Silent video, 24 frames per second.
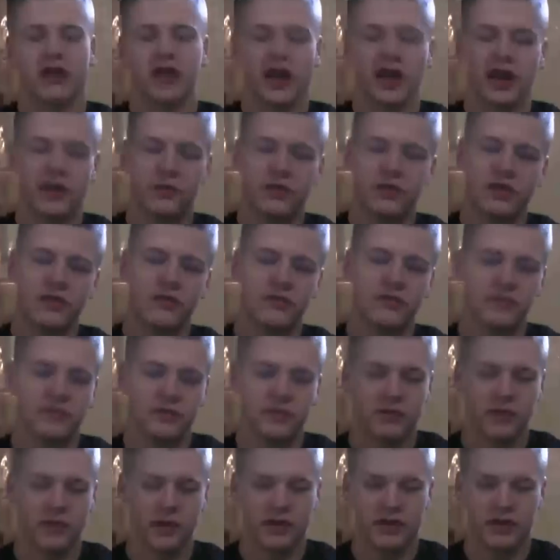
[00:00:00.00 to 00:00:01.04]
canopy.
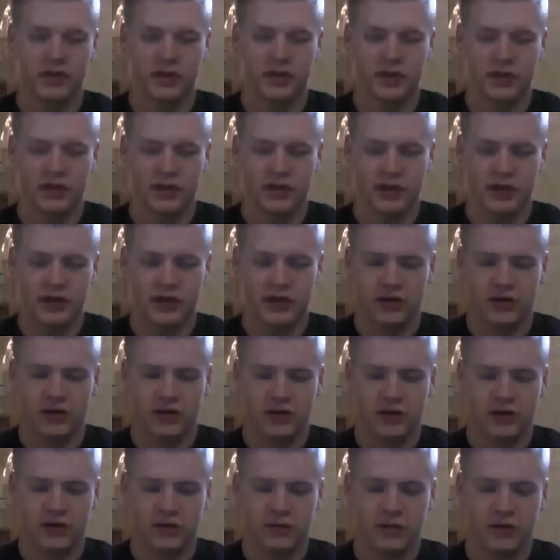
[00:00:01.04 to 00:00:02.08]

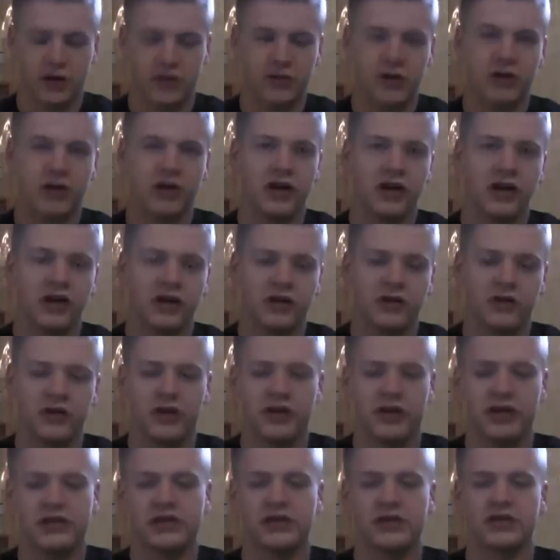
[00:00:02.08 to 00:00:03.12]
While we're doing
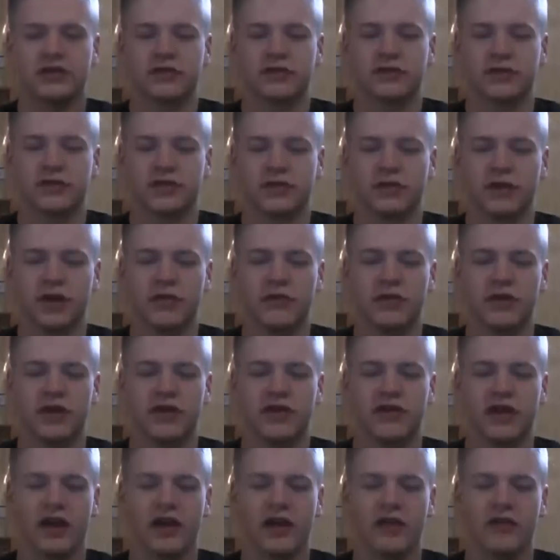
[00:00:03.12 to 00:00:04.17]
this, the main
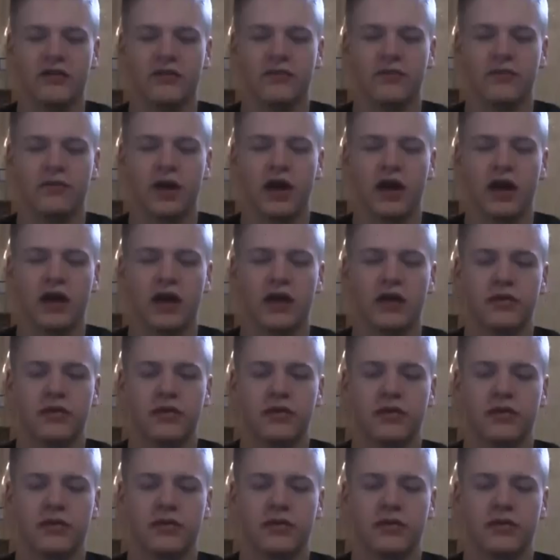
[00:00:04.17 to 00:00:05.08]
parts I'd buy,